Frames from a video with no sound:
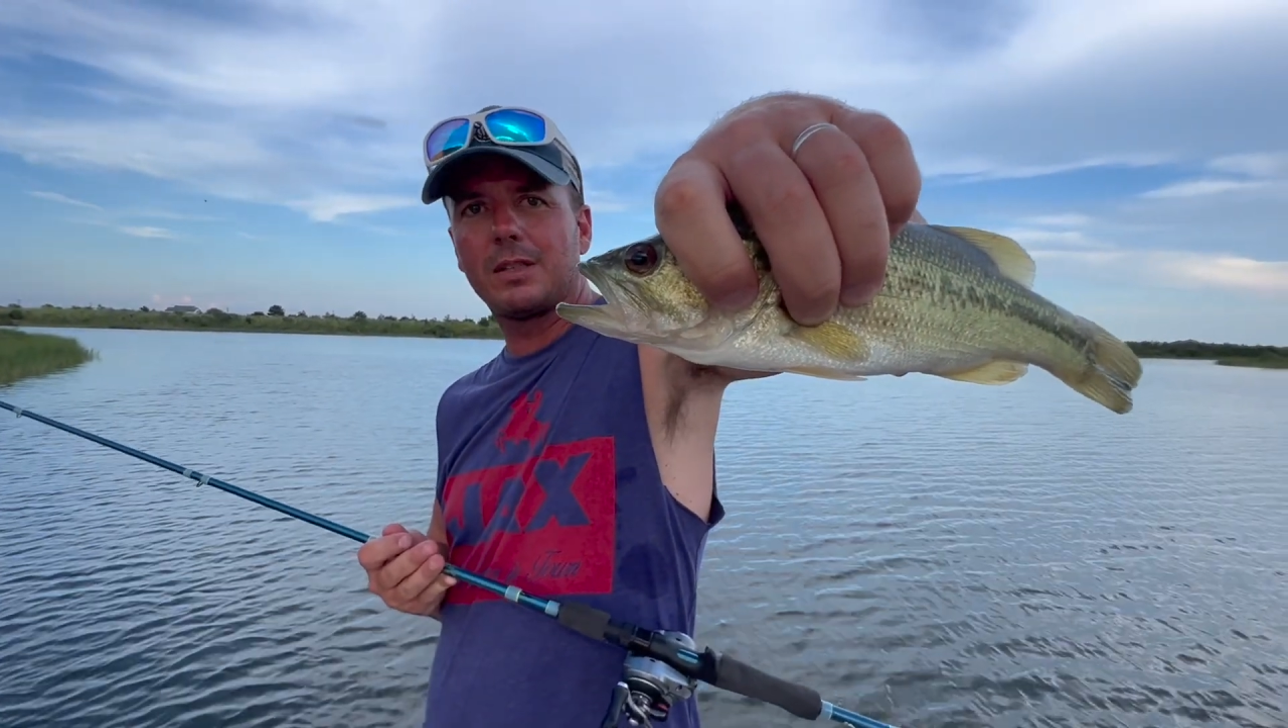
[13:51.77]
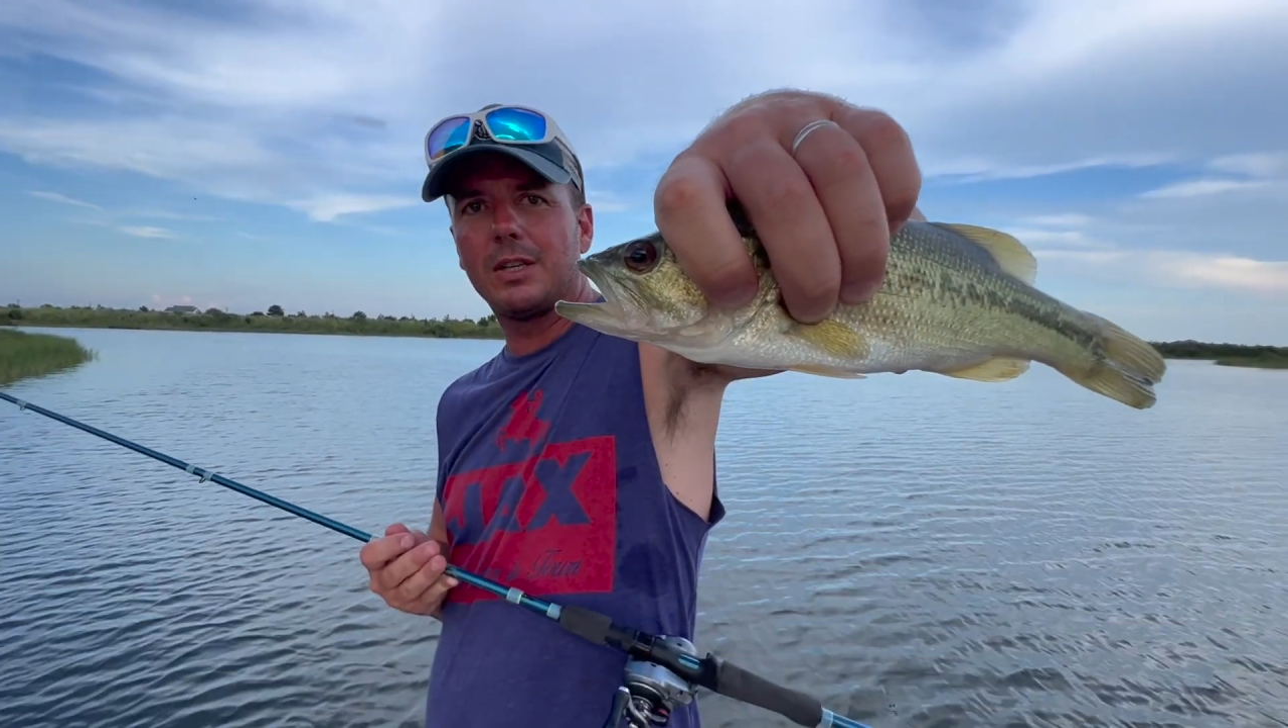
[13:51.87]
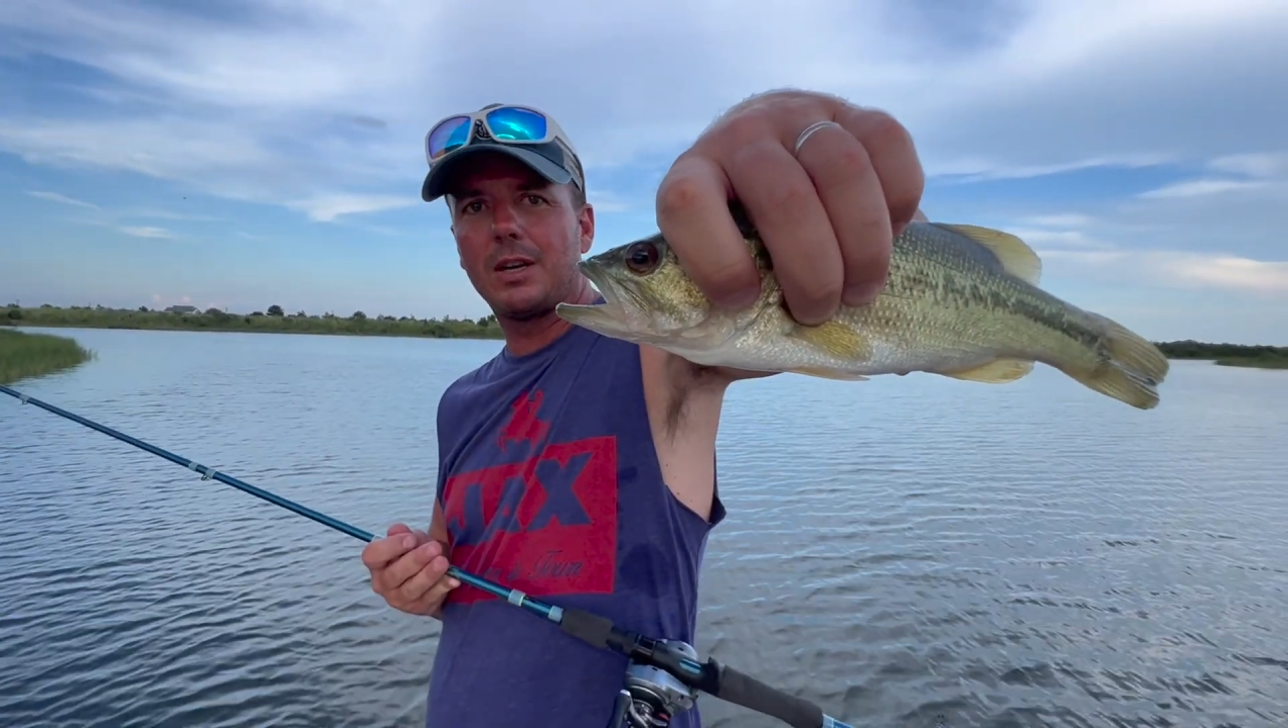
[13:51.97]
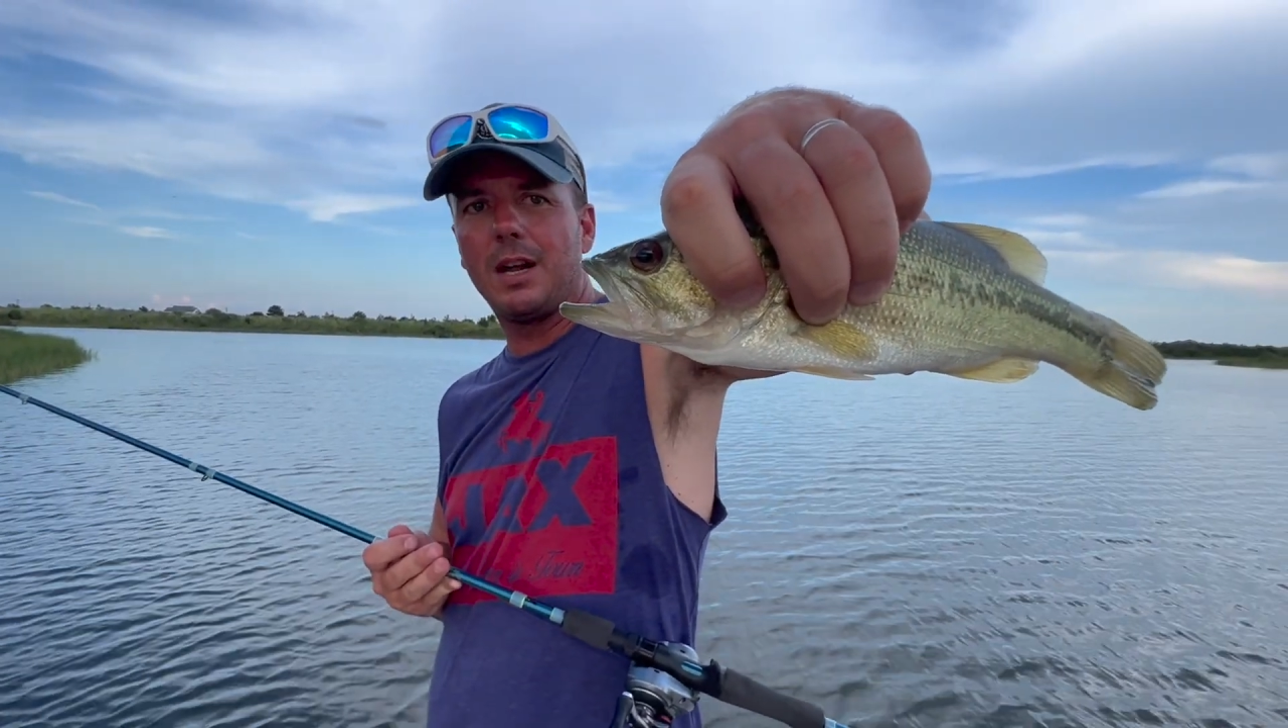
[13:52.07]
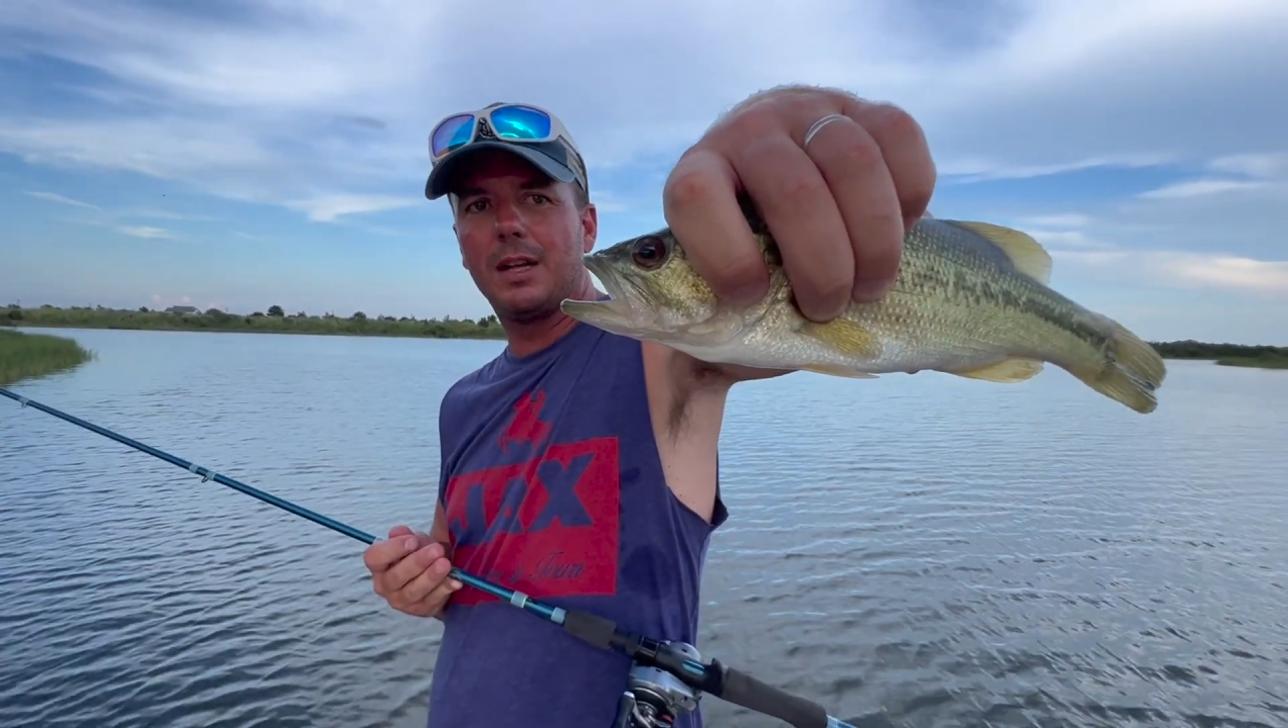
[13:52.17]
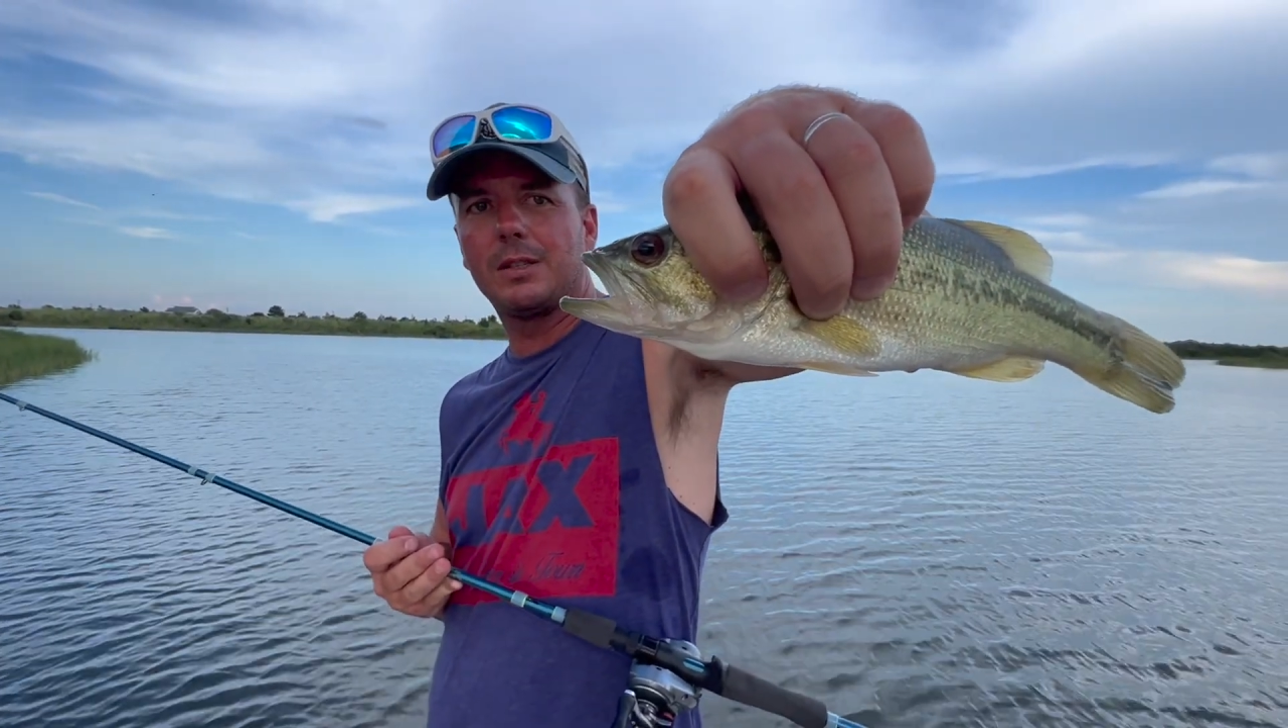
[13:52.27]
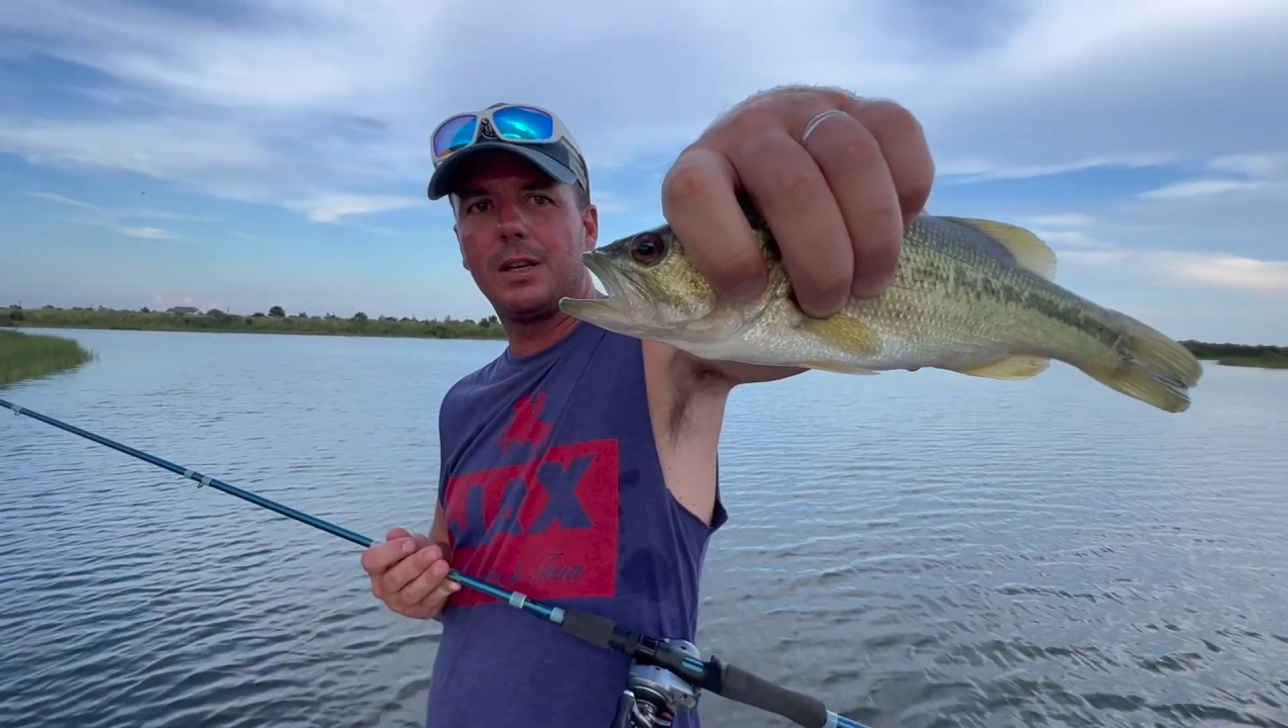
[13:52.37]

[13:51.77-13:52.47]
Get your hands on